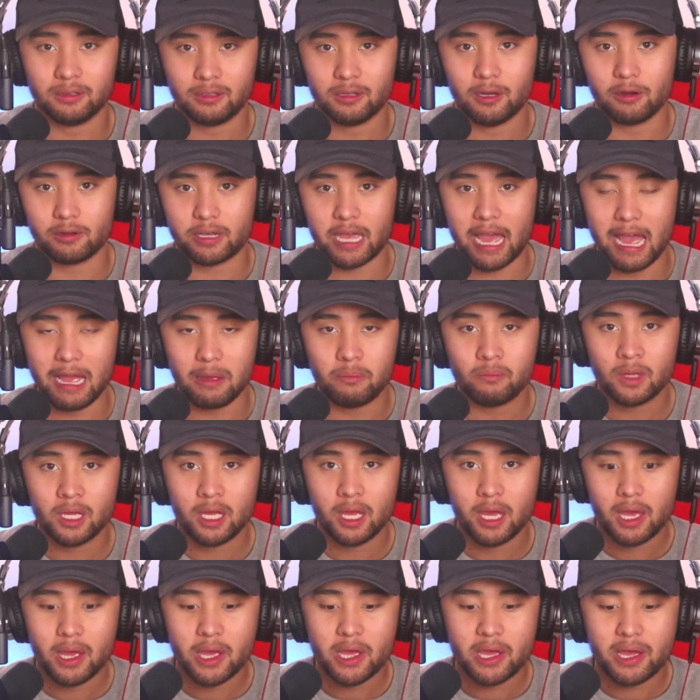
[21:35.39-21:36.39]
okay?
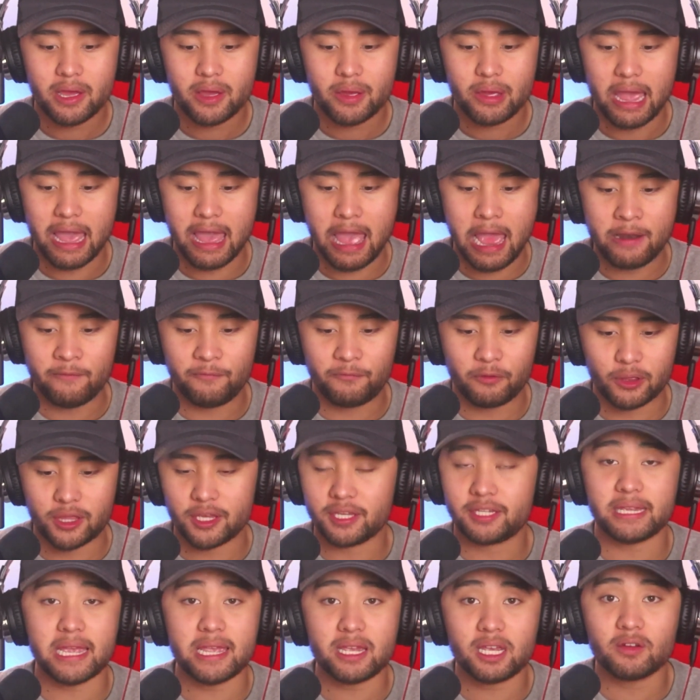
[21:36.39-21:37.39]
And for the
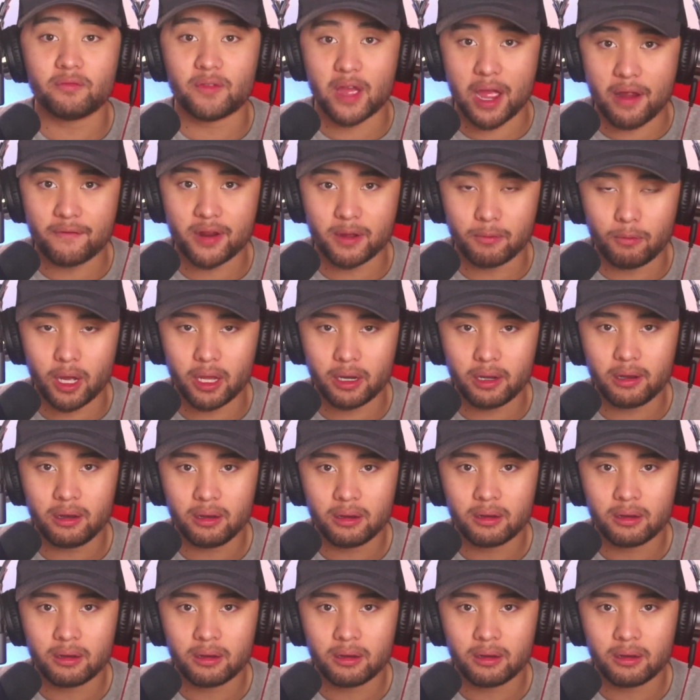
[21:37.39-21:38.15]
sake of everyone,